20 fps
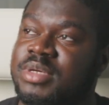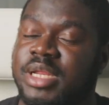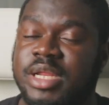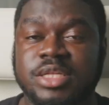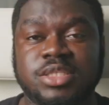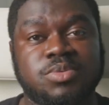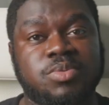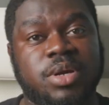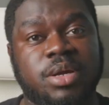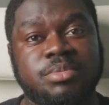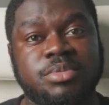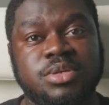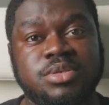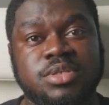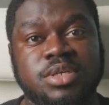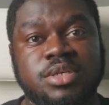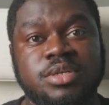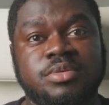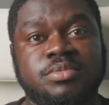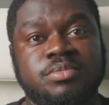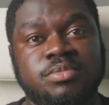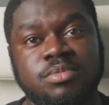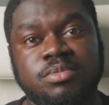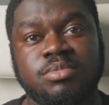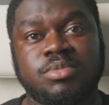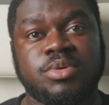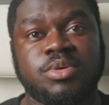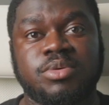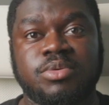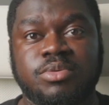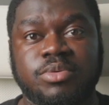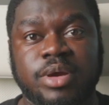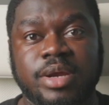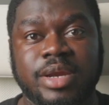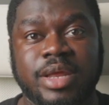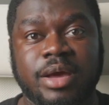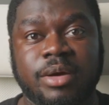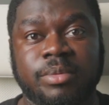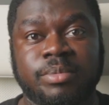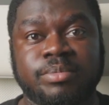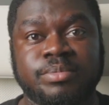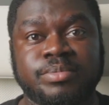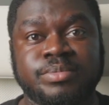And it's what I'm using right now.